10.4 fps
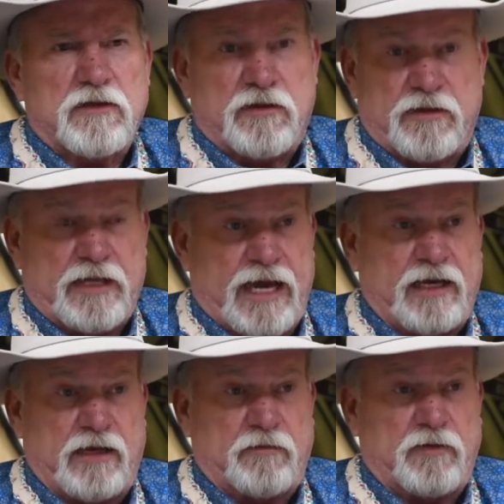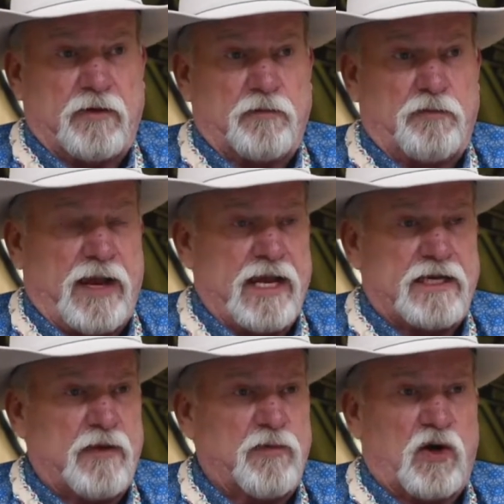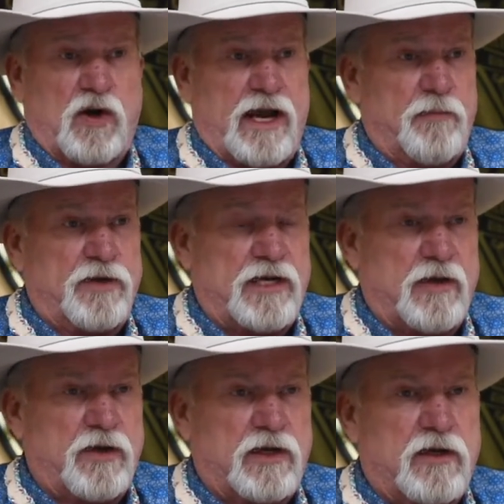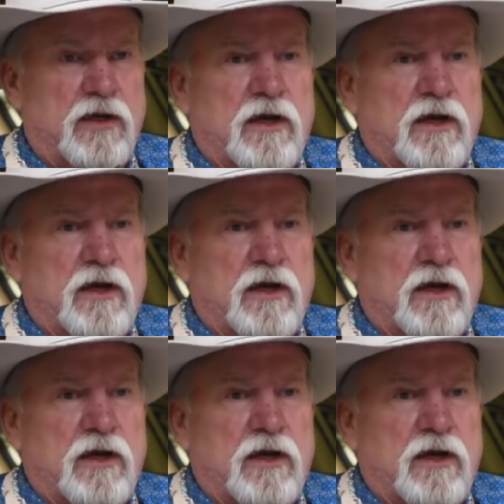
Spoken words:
that pandemic or epidemic,